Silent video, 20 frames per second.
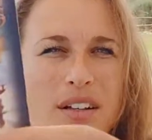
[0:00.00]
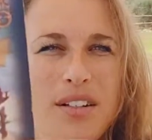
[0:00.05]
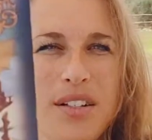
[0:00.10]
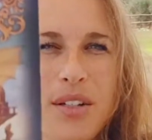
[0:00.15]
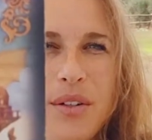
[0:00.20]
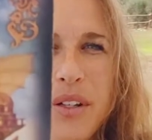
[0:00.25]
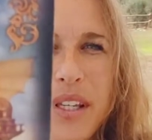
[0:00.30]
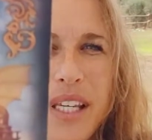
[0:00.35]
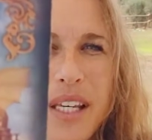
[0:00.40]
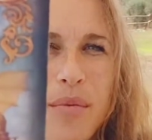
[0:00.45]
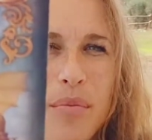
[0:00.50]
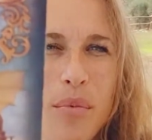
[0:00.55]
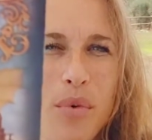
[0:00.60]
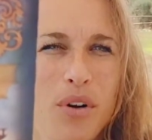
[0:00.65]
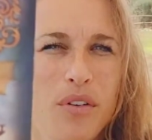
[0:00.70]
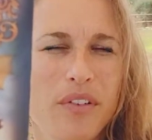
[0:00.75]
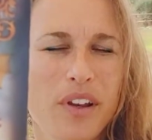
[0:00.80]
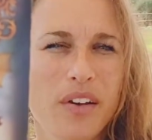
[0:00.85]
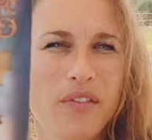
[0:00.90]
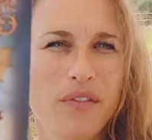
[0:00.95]
So keep
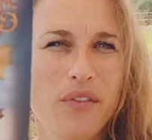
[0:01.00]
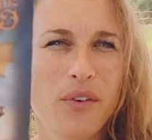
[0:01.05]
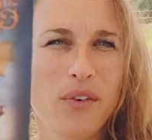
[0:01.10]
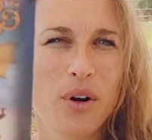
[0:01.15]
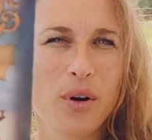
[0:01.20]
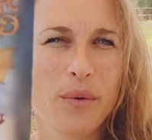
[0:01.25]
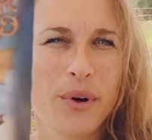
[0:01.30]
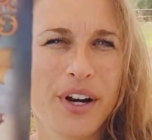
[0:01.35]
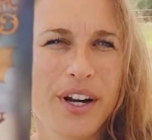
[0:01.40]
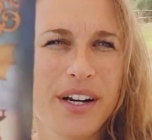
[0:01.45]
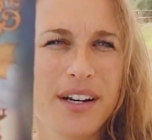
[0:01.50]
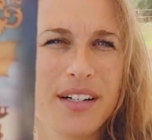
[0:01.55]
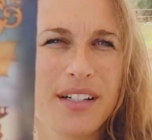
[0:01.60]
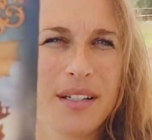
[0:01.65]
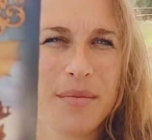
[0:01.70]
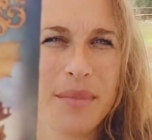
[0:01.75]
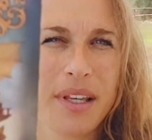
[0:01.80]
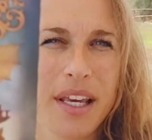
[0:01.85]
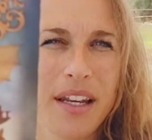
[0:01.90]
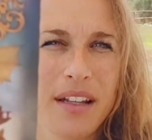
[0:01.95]
moving forward.
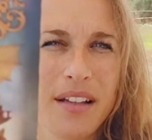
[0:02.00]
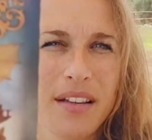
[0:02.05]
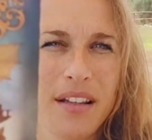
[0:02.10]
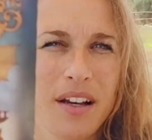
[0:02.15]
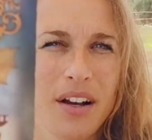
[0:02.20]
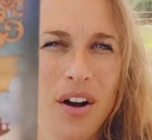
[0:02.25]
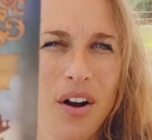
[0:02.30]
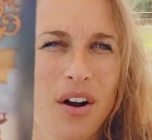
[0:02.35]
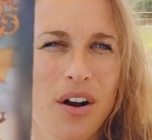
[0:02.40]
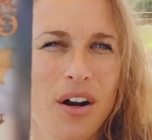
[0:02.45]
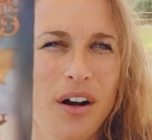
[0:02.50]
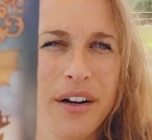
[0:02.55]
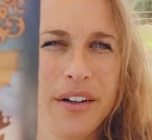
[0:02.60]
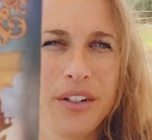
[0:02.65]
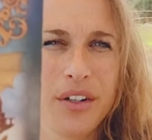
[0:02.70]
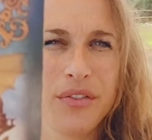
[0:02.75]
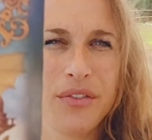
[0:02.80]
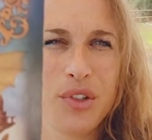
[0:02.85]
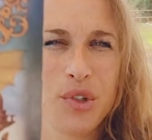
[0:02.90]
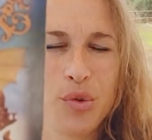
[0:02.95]
I'm getting the
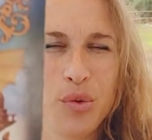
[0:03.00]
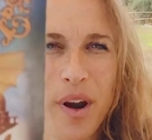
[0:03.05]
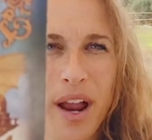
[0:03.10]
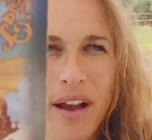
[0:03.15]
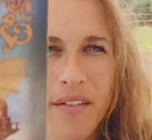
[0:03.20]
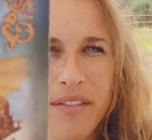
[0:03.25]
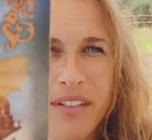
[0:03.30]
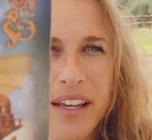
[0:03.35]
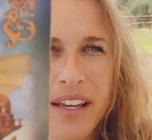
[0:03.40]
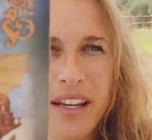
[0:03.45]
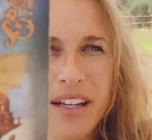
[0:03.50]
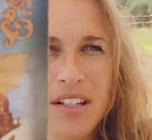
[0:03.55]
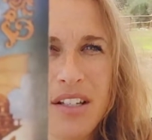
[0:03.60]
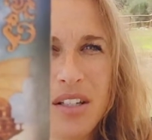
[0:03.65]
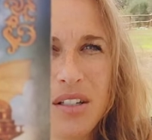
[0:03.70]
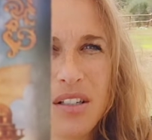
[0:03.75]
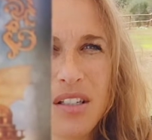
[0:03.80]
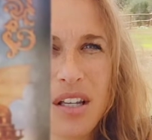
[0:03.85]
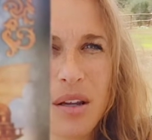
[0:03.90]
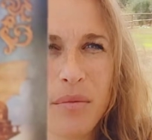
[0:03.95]
card of traveling.
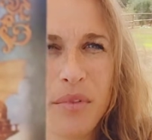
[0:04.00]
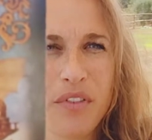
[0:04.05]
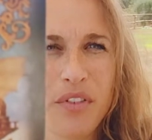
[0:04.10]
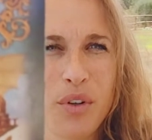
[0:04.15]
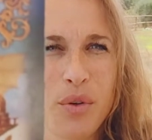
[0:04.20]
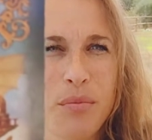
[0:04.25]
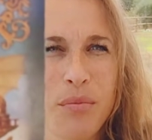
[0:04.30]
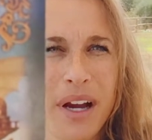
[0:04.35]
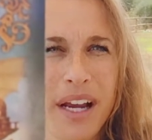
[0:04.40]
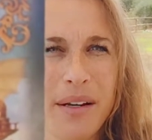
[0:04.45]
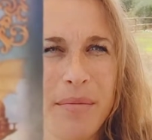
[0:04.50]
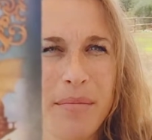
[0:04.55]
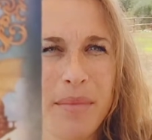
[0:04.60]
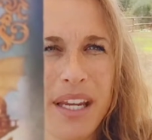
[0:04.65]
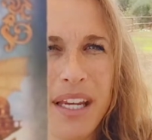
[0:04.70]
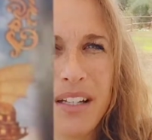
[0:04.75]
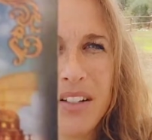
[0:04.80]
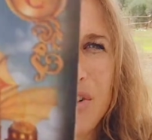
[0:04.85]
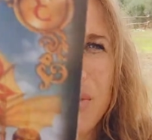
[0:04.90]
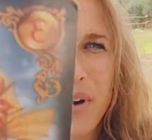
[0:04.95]
So some of you might
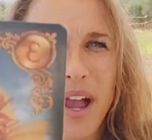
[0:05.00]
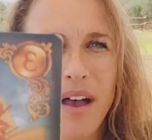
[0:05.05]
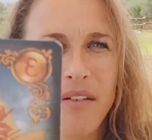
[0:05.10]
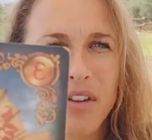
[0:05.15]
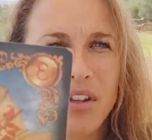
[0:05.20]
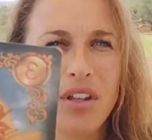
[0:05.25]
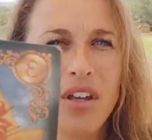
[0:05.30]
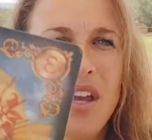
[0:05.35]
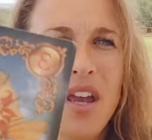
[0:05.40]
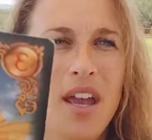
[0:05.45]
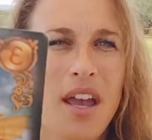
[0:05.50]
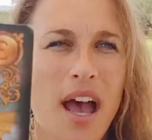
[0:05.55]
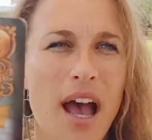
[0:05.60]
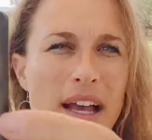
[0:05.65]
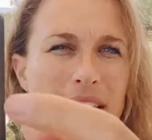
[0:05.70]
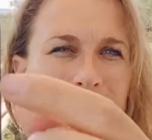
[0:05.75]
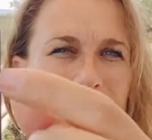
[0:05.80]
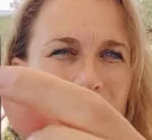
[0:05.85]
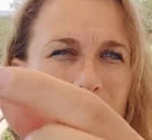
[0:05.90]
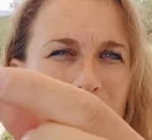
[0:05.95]
make a travel.
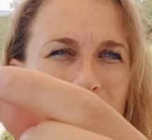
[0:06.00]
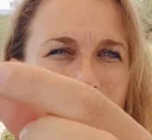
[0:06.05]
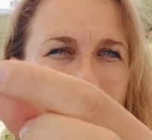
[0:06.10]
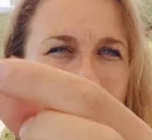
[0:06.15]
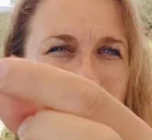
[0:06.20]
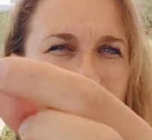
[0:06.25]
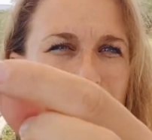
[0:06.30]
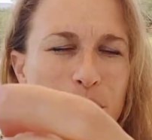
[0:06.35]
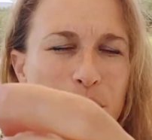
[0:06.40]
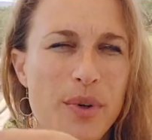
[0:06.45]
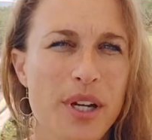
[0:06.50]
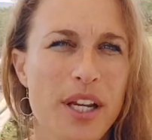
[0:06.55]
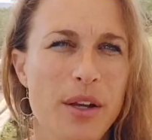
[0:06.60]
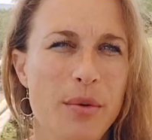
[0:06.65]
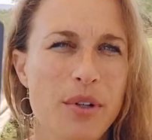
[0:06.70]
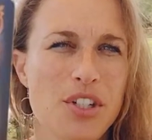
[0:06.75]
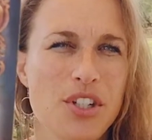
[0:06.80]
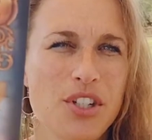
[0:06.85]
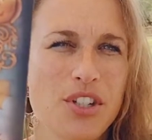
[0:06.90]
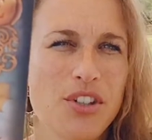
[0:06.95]
I see number three,
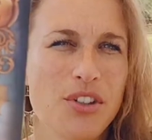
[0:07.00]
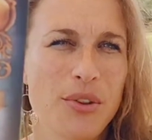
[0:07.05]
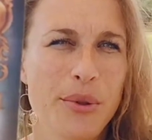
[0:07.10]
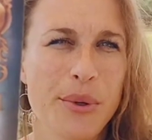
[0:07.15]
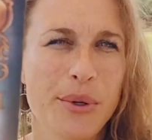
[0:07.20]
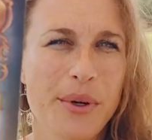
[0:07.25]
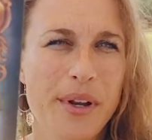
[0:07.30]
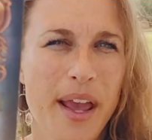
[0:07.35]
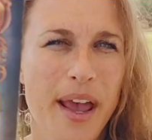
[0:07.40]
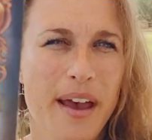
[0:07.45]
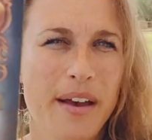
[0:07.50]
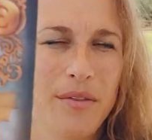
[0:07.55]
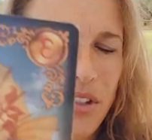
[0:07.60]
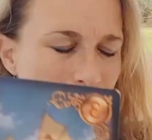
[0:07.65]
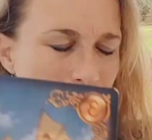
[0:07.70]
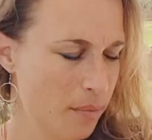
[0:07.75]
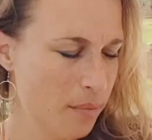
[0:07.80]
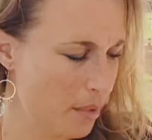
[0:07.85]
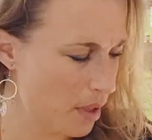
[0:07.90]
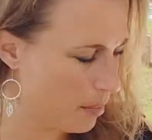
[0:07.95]
which is third house.
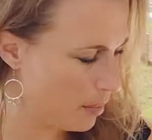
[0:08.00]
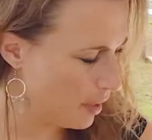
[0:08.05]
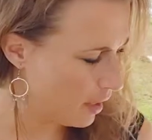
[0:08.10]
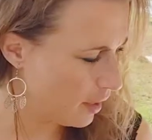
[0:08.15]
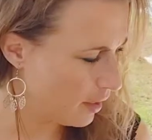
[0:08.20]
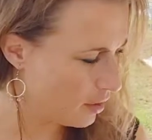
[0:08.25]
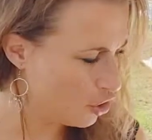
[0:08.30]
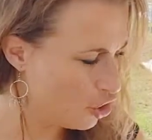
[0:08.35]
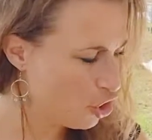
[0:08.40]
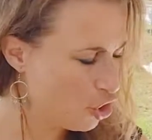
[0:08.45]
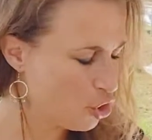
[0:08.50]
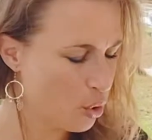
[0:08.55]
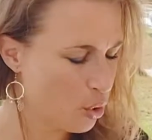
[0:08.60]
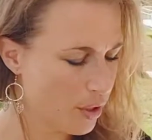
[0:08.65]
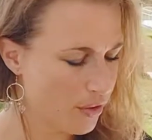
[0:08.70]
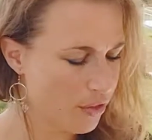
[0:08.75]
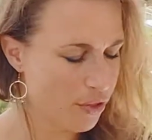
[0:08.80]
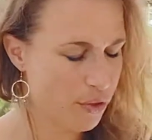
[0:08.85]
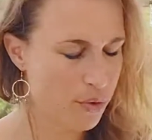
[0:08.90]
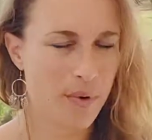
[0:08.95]
So maybe like a
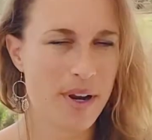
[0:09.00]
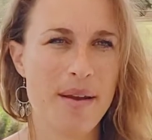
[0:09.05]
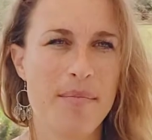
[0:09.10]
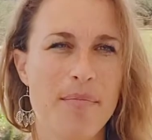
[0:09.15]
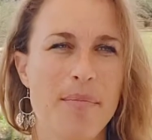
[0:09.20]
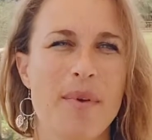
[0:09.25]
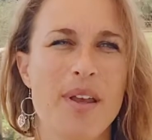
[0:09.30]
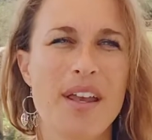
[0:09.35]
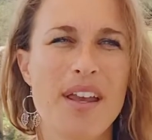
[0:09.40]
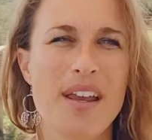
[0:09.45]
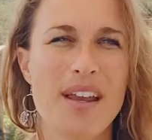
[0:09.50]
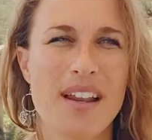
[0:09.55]
short trip,